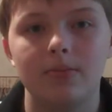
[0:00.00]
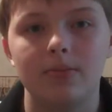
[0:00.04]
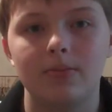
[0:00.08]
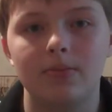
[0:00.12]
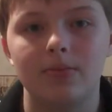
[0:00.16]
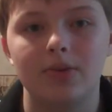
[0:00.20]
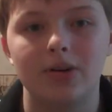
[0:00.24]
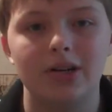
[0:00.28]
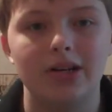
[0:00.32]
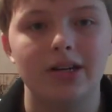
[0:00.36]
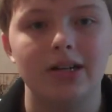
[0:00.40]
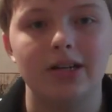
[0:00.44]

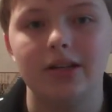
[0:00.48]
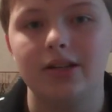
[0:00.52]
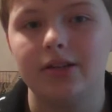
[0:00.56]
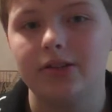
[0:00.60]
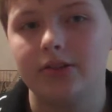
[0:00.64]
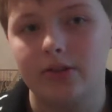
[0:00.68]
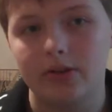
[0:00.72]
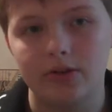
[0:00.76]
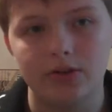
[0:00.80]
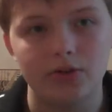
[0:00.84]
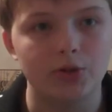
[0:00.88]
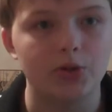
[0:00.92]

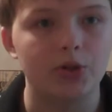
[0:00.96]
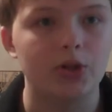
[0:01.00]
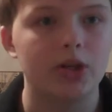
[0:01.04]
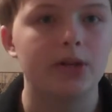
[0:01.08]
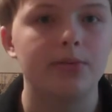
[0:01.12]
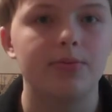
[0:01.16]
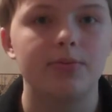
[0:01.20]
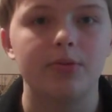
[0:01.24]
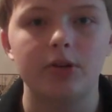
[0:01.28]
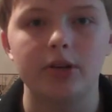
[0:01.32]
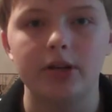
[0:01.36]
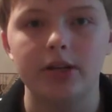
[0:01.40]
pre-surgery,
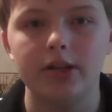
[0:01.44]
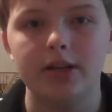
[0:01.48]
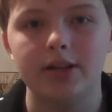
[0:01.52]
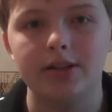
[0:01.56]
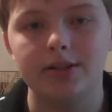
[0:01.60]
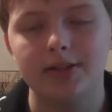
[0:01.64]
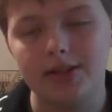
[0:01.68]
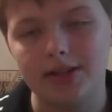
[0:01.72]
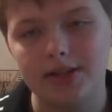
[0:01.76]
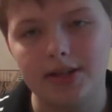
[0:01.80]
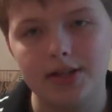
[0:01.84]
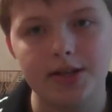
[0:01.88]

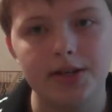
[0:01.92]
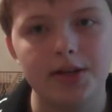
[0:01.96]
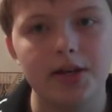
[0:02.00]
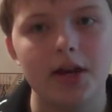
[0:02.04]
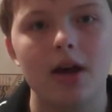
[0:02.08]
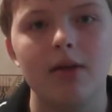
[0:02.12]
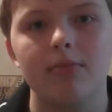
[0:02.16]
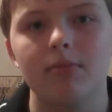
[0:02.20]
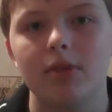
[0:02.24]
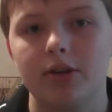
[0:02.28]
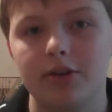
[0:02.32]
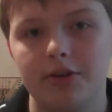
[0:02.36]
pre-T,
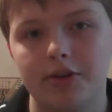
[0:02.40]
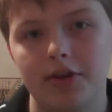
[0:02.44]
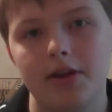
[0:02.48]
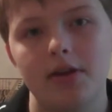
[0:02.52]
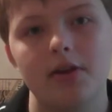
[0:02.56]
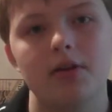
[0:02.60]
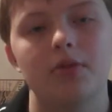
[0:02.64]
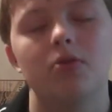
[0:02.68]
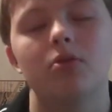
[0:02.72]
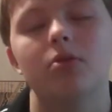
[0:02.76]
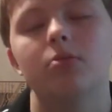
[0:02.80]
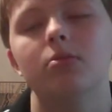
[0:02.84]
I'm not
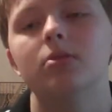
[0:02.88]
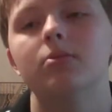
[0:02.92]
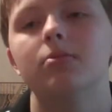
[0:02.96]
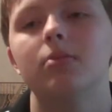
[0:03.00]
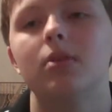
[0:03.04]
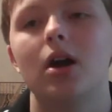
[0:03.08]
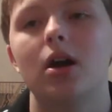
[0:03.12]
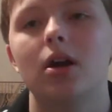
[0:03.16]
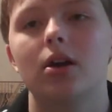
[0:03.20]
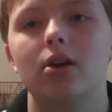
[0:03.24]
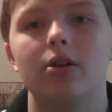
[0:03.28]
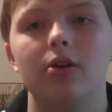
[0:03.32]
taking hormone
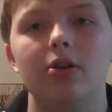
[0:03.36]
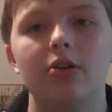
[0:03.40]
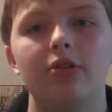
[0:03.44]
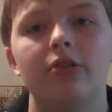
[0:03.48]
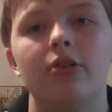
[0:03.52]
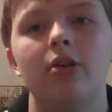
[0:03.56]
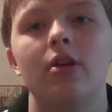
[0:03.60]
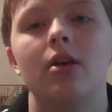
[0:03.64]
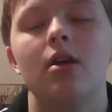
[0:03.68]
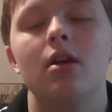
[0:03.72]
blockers,